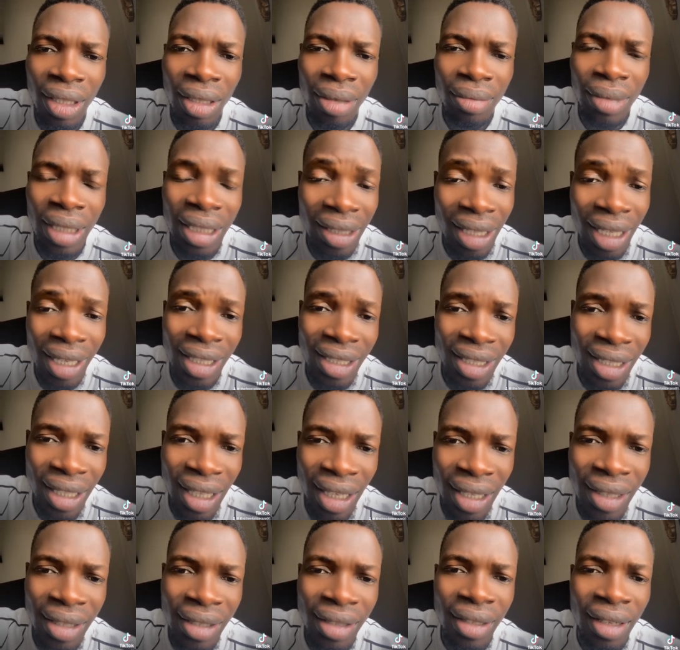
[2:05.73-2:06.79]

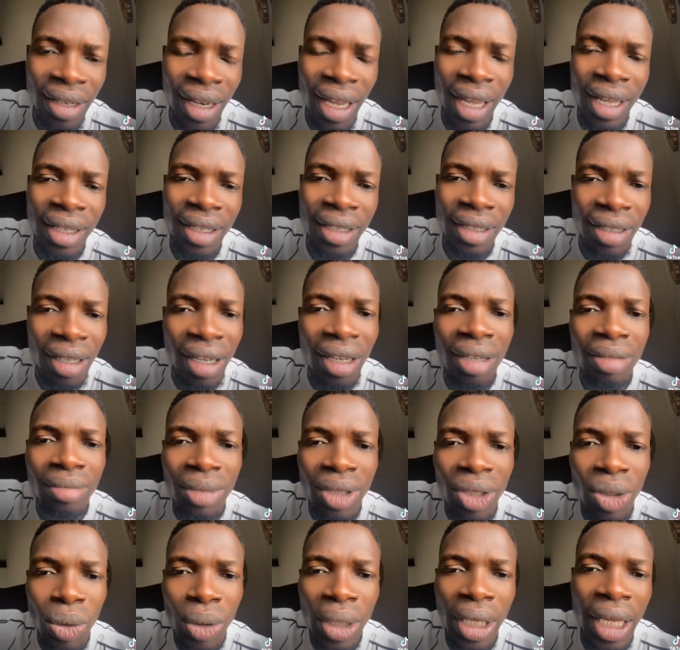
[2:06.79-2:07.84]
internationally, like
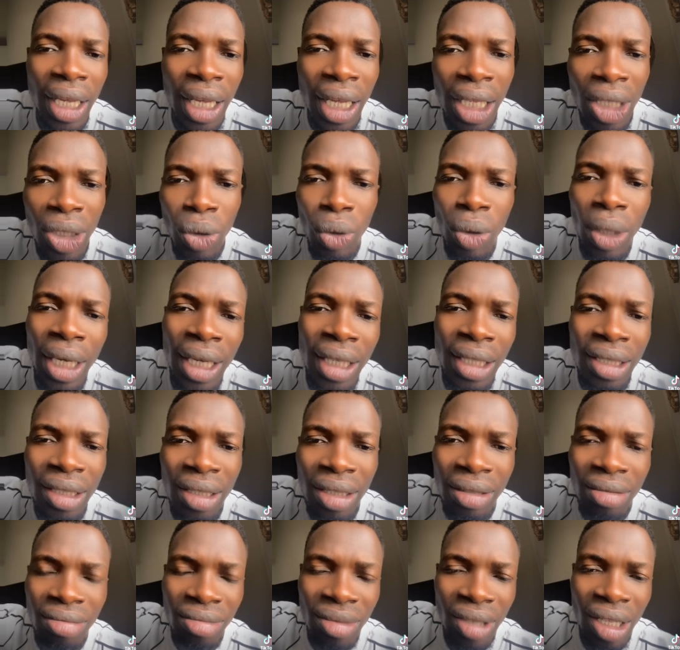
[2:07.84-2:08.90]
UK,
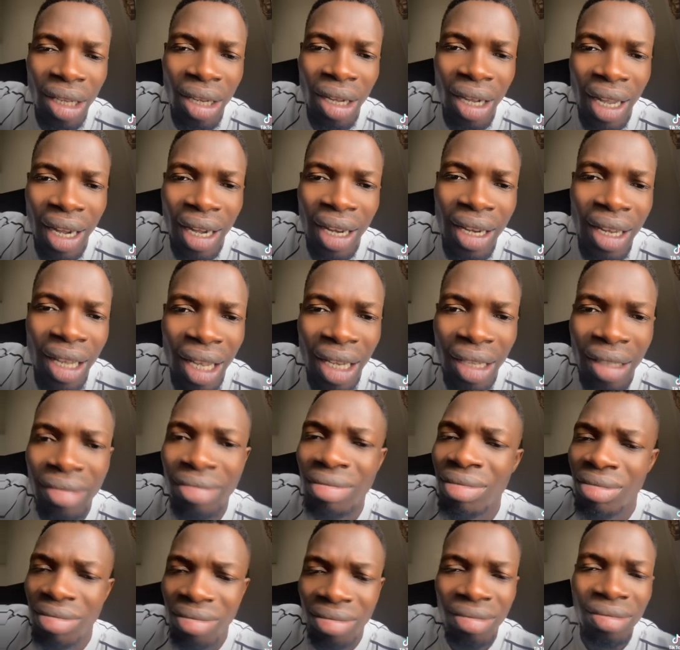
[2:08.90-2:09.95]
US, Canada, and
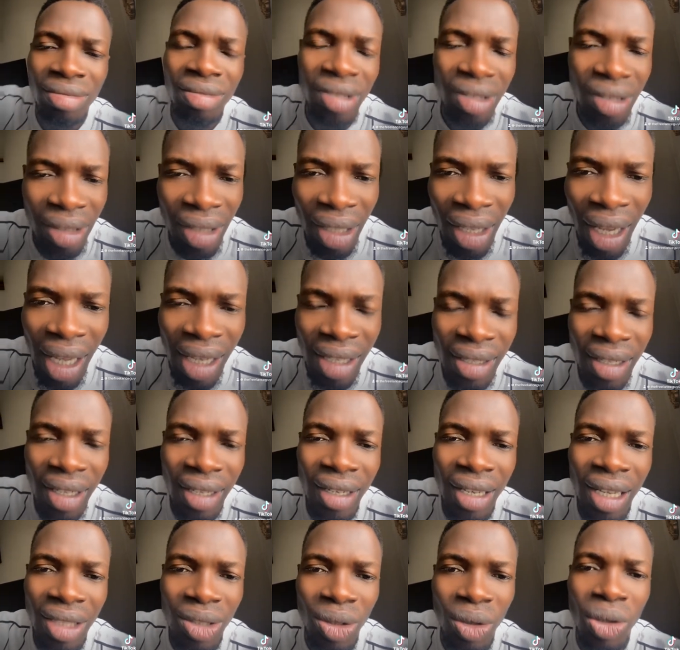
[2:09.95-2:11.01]
the likes like that.